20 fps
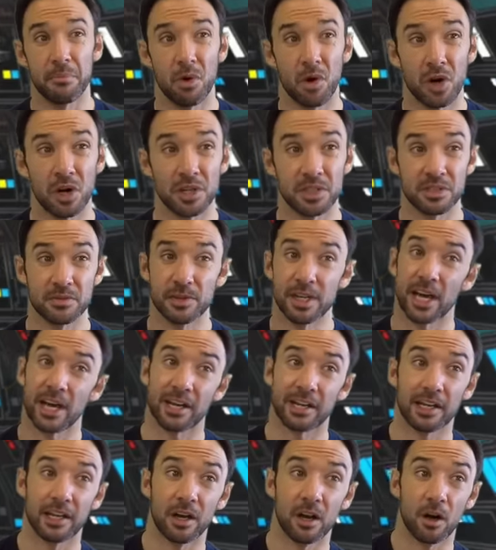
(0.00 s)
Mars. We
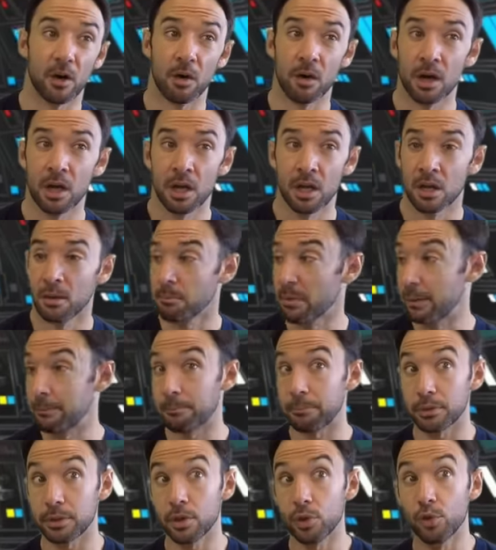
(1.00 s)
gotta go. My
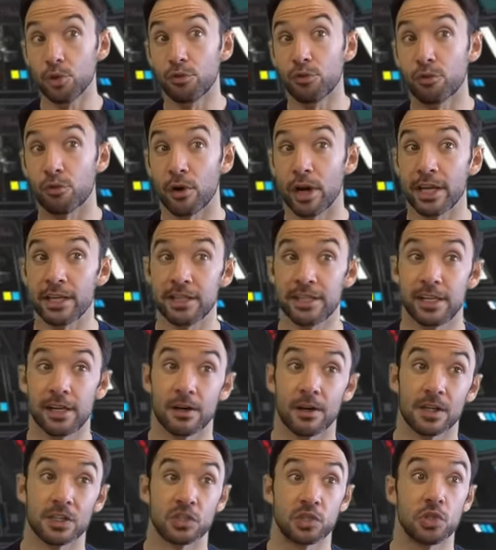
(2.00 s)
blue friend
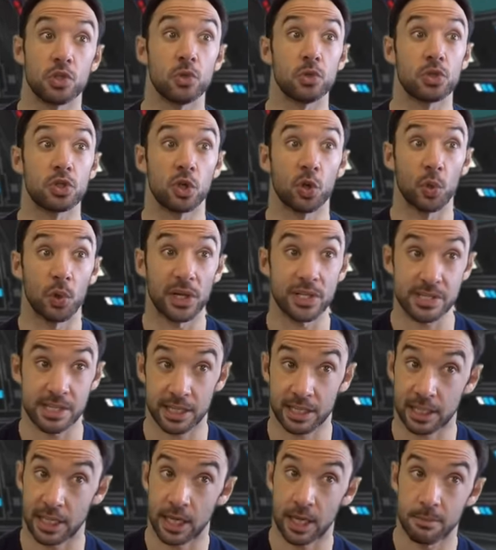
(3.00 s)
here has new toys
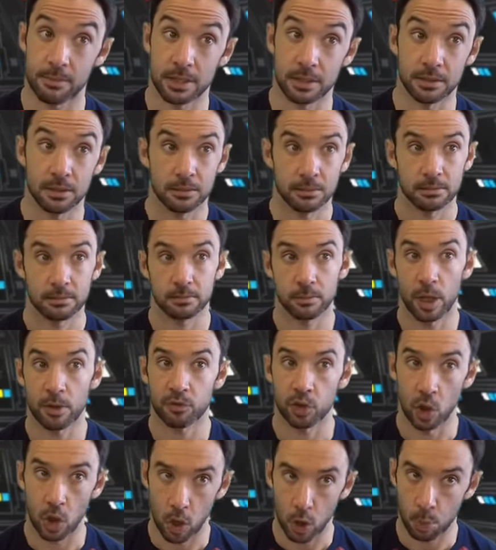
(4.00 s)
that came, and we have
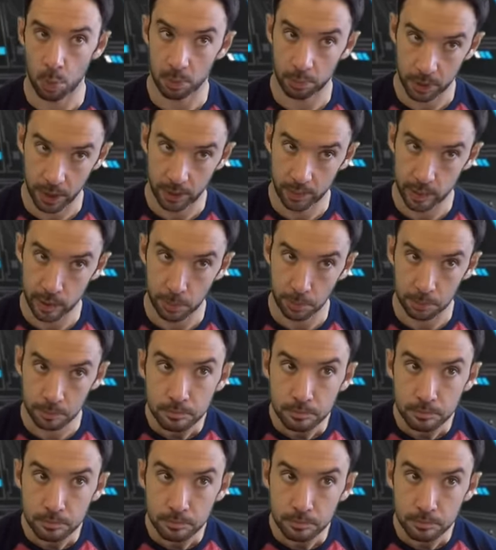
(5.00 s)
to go home and play with them.